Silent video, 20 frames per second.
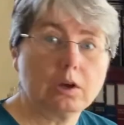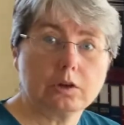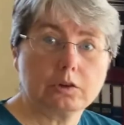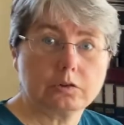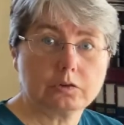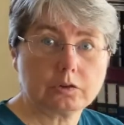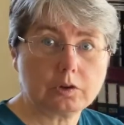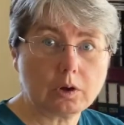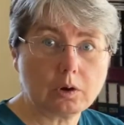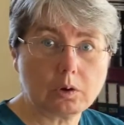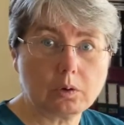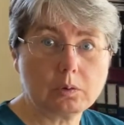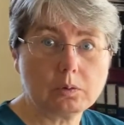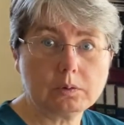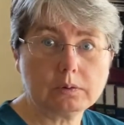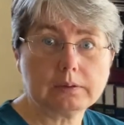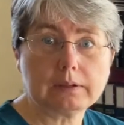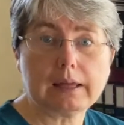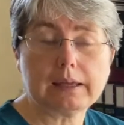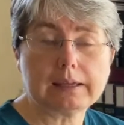So,
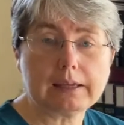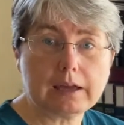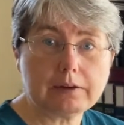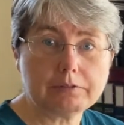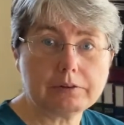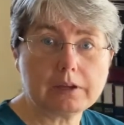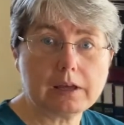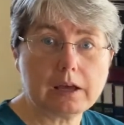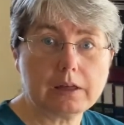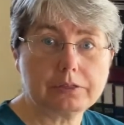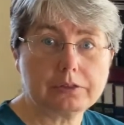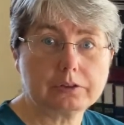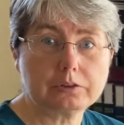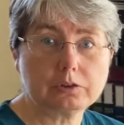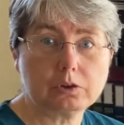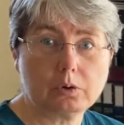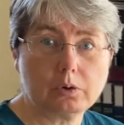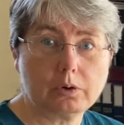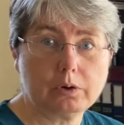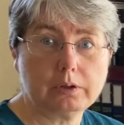like every other
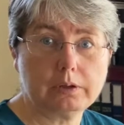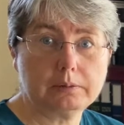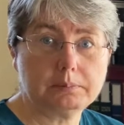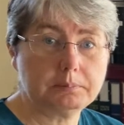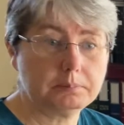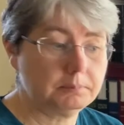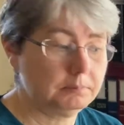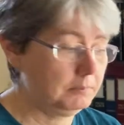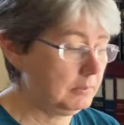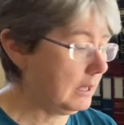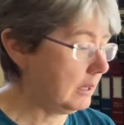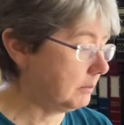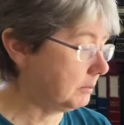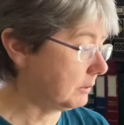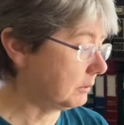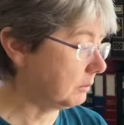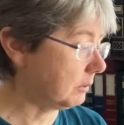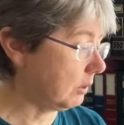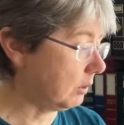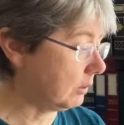toilet paper
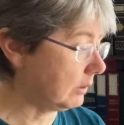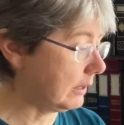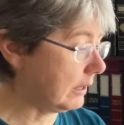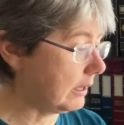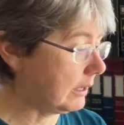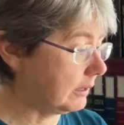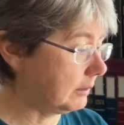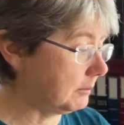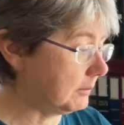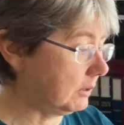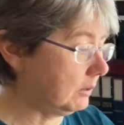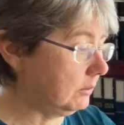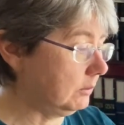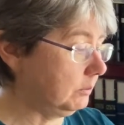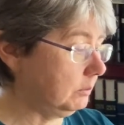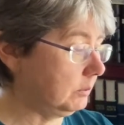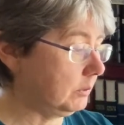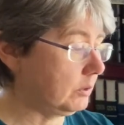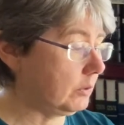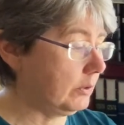roll animal,
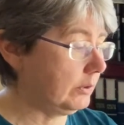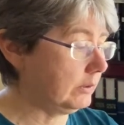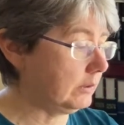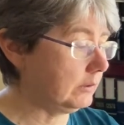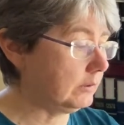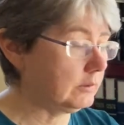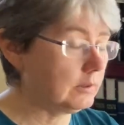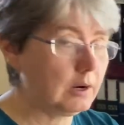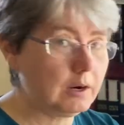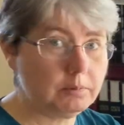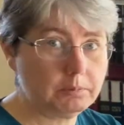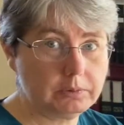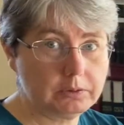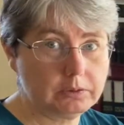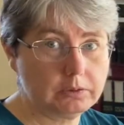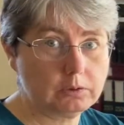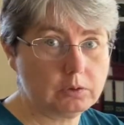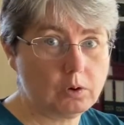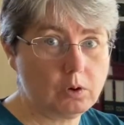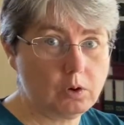we're going to start with the
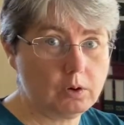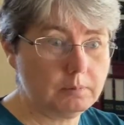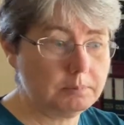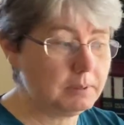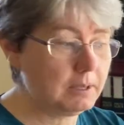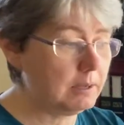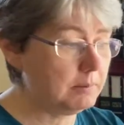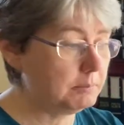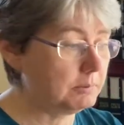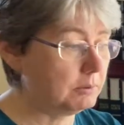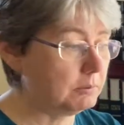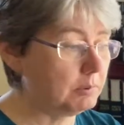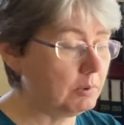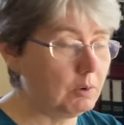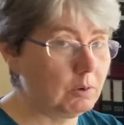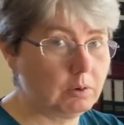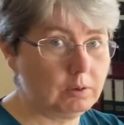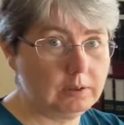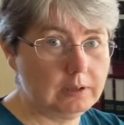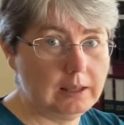toilet paper
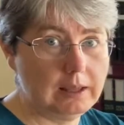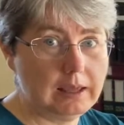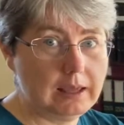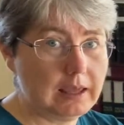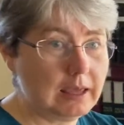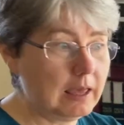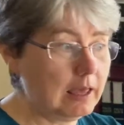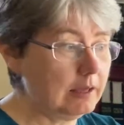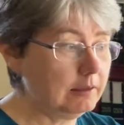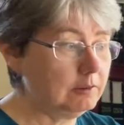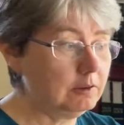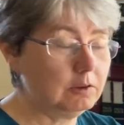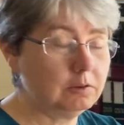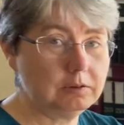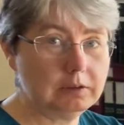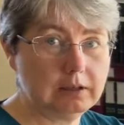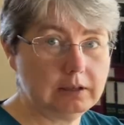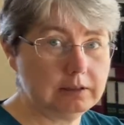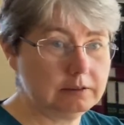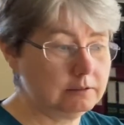roll, and you
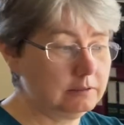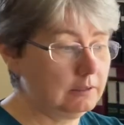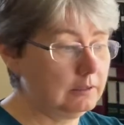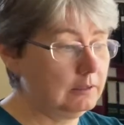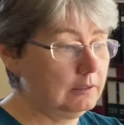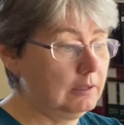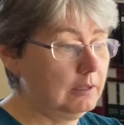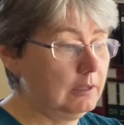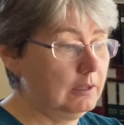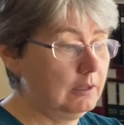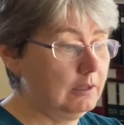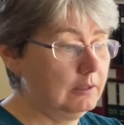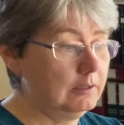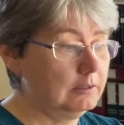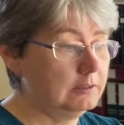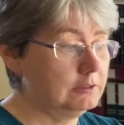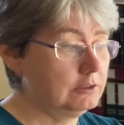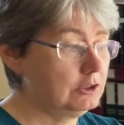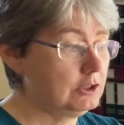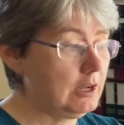need to
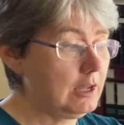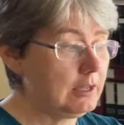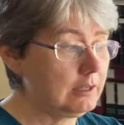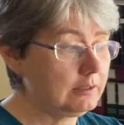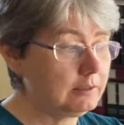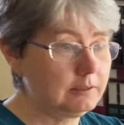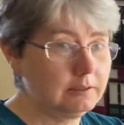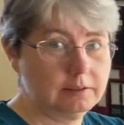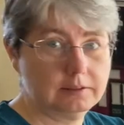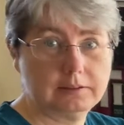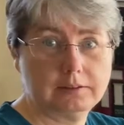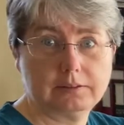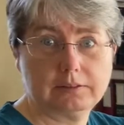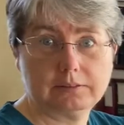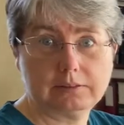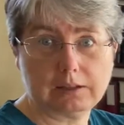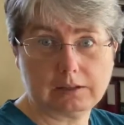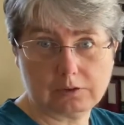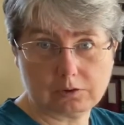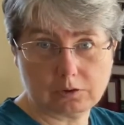check
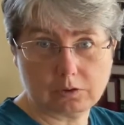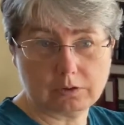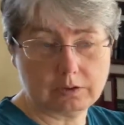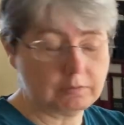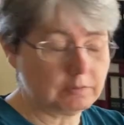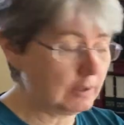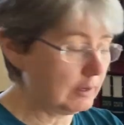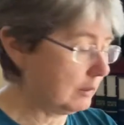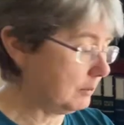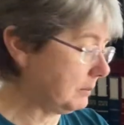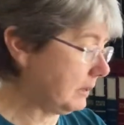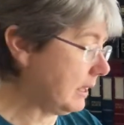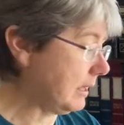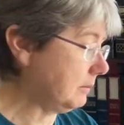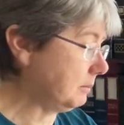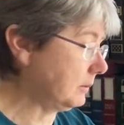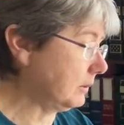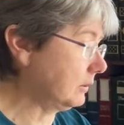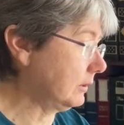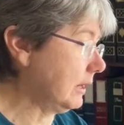that you don't have any
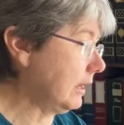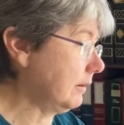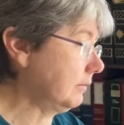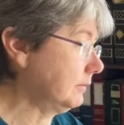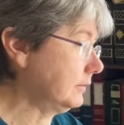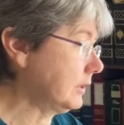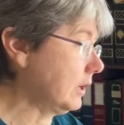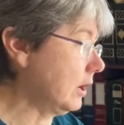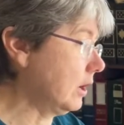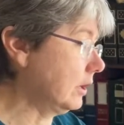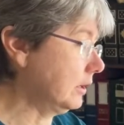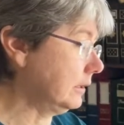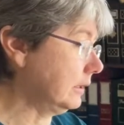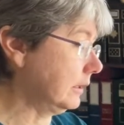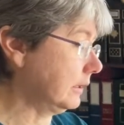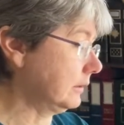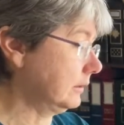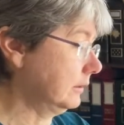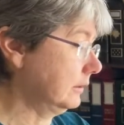paper left on it.